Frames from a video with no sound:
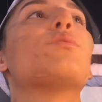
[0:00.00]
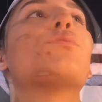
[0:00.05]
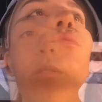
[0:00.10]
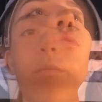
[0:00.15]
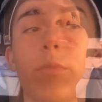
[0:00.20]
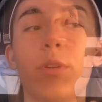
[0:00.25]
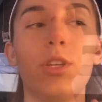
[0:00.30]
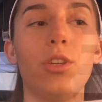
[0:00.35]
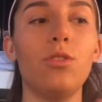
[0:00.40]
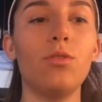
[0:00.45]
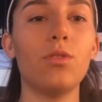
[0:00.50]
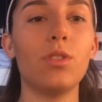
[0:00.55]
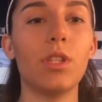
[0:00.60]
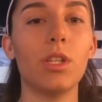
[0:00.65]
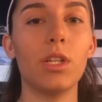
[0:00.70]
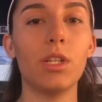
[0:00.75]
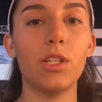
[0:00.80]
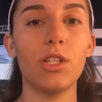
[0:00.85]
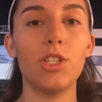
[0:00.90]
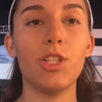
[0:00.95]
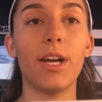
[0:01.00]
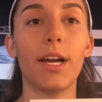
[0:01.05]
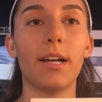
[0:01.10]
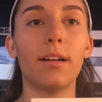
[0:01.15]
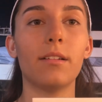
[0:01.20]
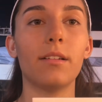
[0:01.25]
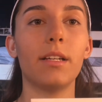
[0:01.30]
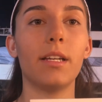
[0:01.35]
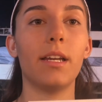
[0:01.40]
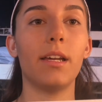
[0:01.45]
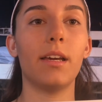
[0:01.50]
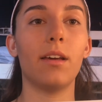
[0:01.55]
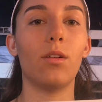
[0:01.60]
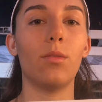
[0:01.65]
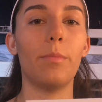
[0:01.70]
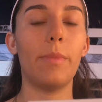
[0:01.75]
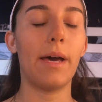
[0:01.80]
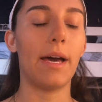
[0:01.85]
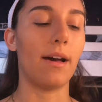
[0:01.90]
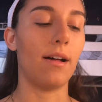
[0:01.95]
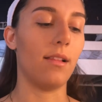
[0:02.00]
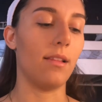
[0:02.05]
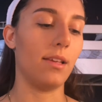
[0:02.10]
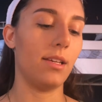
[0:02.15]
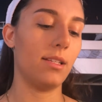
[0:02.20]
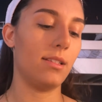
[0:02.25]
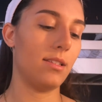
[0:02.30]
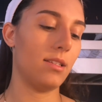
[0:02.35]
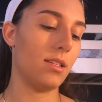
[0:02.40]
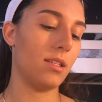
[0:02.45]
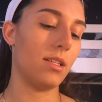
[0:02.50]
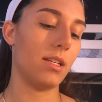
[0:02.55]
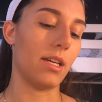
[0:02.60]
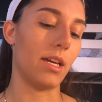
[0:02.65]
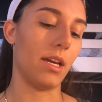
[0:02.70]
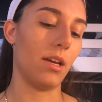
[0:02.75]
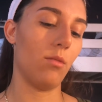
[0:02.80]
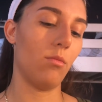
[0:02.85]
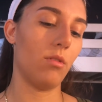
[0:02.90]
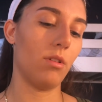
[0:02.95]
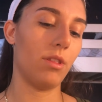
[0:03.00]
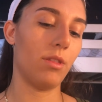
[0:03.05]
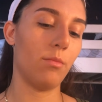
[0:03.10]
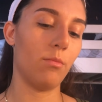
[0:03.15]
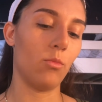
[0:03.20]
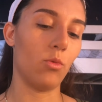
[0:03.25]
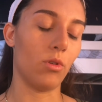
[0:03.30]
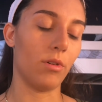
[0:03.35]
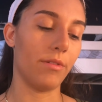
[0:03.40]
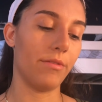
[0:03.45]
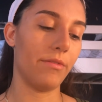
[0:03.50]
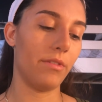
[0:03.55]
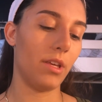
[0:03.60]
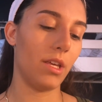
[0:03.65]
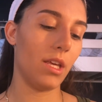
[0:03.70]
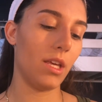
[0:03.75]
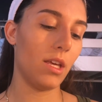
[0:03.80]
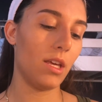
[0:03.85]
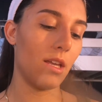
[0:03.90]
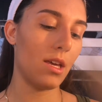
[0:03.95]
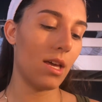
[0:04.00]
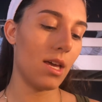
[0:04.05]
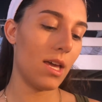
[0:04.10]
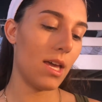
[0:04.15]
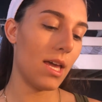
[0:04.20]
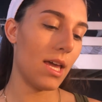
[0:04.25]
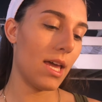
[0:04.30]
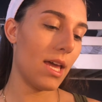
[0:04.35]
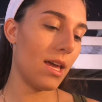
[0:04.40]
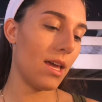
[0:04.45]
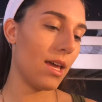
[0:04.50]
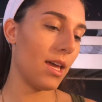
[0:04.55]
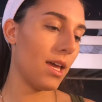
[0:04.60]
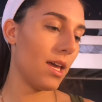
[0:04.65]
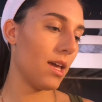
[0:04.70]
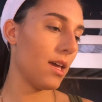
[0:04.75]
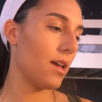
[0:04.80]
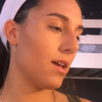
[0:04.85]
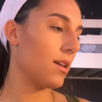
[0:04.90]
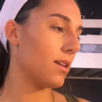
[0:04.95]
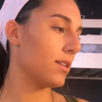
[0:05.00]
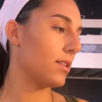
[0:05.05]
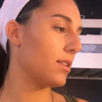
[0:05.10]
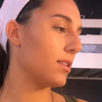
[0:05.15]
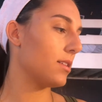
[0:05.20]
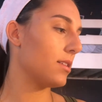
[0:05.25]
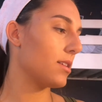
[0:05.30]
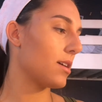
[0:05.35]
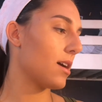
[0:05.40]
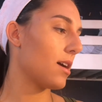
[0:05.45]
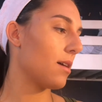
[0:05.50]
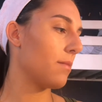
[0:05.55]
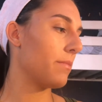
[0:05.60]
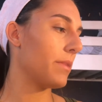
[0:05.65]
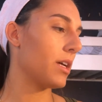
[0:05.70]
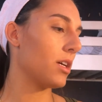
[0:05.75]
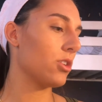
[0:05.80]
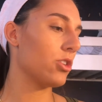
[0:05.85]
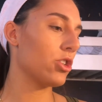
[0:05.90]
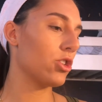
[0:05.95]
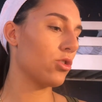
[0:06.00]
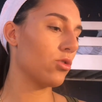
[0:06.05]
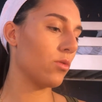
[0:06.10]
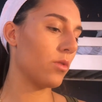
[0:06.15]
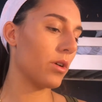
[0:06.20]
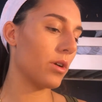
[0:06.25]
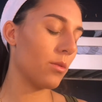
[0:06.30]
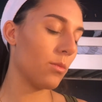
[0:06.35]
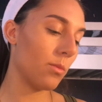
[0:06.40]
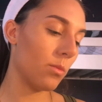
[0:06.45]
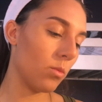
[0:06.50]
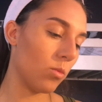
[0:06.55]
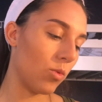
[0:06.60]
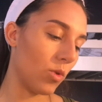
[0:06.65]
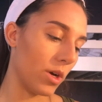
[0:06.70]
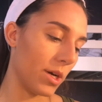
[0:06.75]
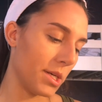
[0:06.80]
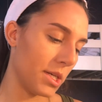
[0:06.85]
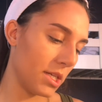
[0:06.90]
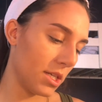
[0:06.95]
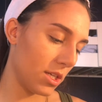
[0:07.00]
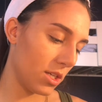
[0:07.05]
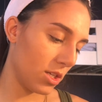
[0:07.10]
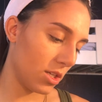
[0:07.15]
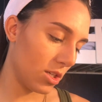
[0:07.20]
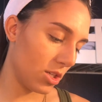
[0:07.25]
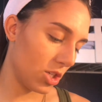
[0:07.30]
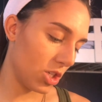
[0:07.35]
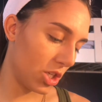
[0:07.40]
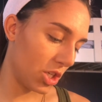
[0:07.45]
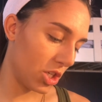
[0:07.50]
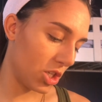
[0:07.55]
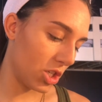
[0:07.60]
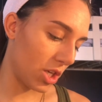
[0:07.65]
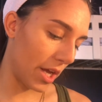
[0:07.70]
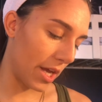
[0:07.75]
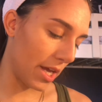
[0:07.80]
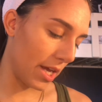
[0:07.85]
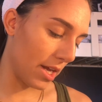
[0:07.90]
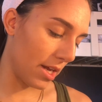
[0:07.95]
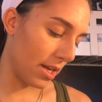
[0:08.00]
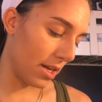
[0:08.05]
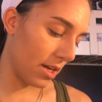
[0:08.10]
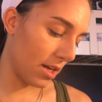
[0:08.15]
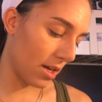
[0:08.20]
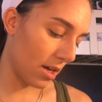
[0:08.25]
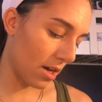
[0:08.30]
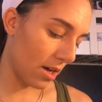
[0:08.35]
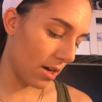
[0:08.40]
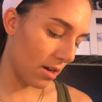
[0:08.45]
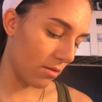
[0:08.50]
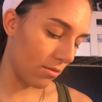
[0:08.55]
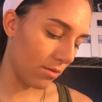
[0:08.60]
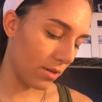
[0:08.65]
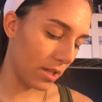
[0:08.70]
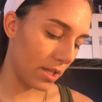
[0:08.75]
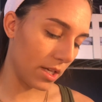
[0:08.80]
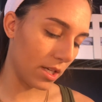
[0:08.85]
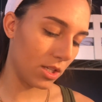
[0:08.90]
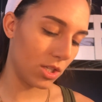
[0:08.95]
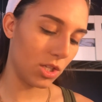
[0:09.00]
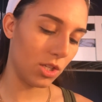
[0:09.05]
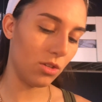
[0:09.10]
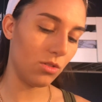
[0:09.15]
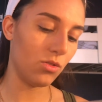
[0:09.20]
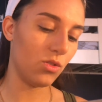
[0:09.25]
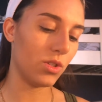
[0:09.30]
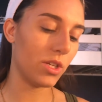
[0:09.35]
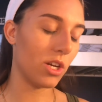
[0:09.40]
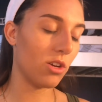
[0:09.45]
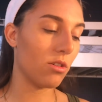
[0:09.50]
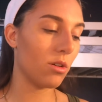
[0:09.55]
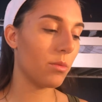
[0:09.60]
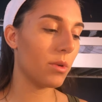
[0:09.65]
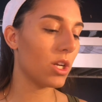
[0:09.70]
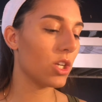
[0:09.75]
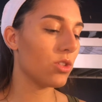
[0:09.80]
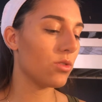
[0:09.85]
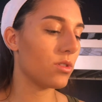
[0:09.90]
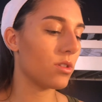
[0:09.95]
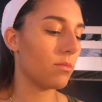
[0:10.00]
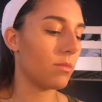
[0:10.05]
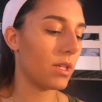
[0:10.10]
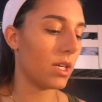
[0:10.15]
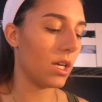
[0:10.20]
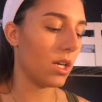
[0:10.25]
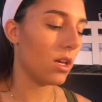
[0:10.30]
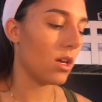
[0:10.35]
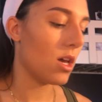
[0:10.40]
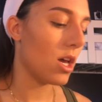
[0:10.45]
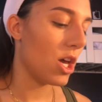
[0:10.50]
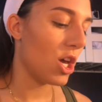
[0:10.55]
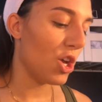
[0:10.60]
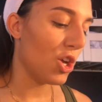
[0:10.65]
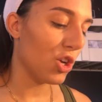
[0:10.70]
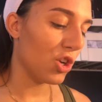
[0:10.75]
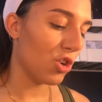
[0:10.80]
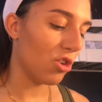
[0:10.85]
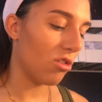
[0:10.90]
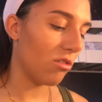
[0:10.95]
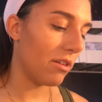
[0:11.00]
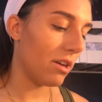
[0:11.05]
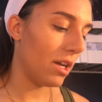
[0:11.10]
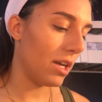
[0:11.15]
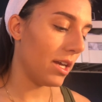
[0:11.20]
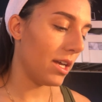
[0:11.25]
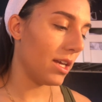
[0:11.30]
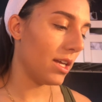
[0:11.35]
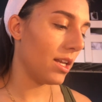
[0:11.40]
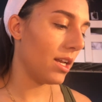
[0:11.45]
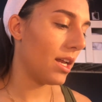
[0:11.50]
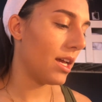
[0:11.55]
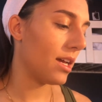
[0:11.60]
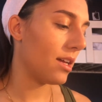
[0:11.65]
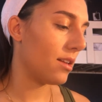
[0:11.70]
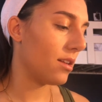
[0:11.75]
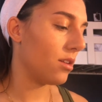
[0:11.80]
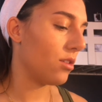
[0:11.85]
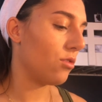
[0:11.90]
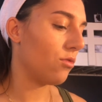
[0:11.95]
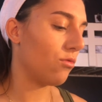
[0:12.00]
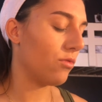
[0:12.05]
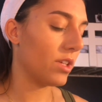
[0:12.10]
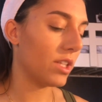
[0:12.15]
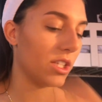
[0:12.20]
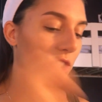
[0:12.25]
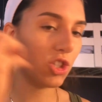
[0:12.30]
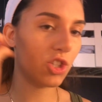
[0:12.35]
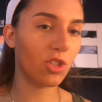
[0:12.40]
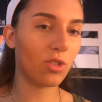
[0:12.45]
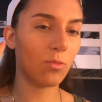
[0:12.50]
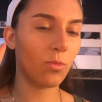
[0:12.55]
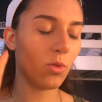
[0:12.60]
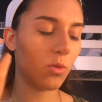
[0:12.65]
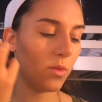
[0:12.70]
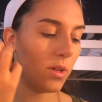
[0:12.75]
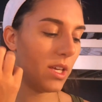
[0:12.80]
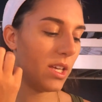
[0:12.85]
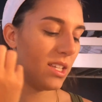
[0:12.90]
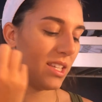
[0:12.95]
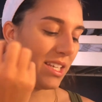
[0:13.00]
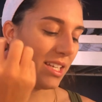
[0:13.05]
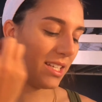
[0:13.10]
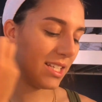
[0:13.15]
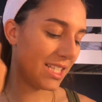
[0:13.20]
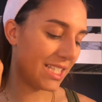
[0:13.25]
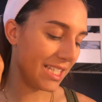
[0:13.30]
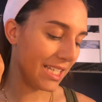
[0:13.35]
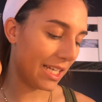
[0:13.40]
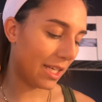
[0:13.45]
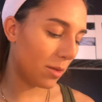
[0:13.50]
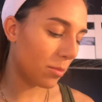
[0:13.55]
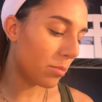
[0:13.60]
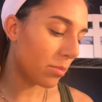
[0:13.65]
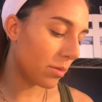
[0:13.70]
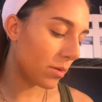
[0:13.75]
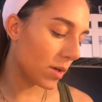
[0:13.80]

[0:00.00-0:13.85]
So I'm going to use the Jaclyn Hill palette today with Morphe, and I'm not sure what shade I would like to use. I know I want to do something green and really smoky and like deep.